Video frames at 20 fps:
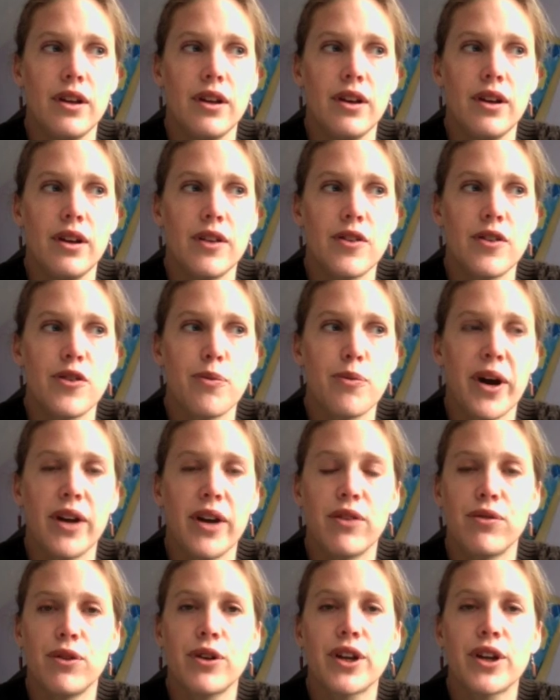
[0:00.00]
in spite
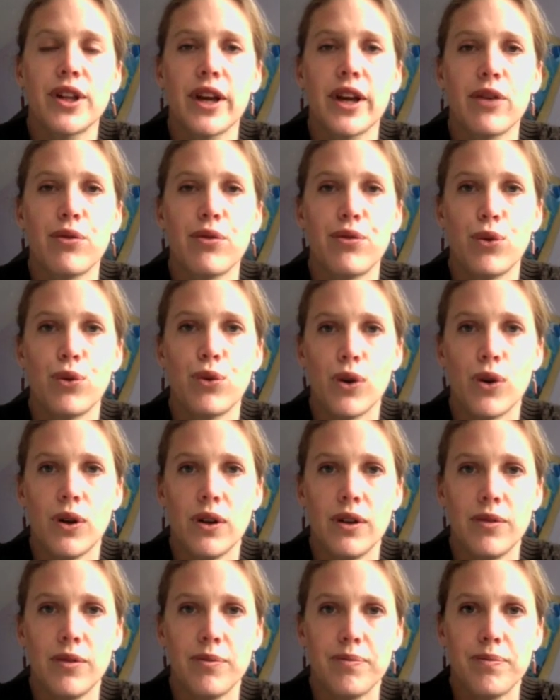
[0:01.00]
of looking like a fool.
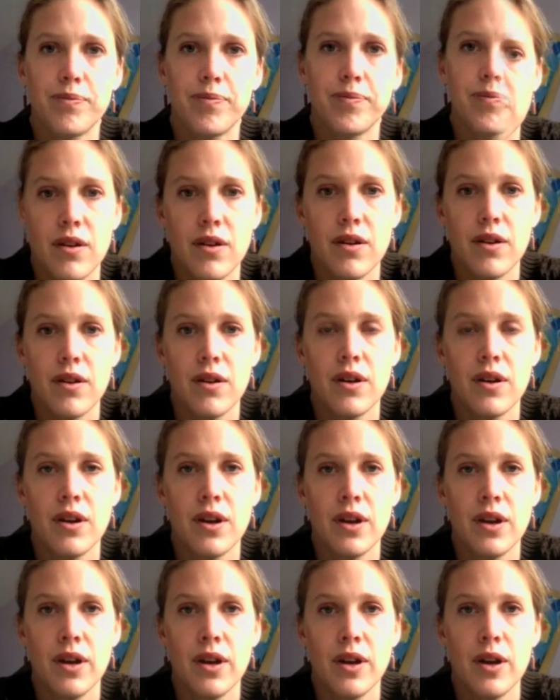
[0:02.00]

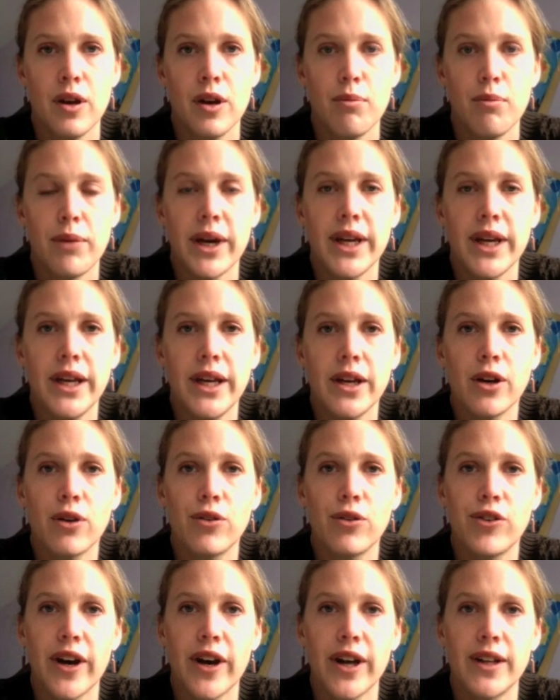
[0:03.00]
My ego
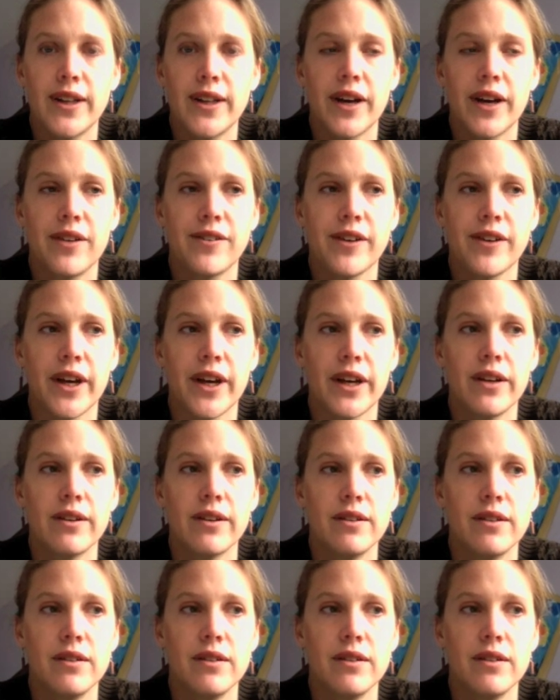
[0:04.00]
died that day.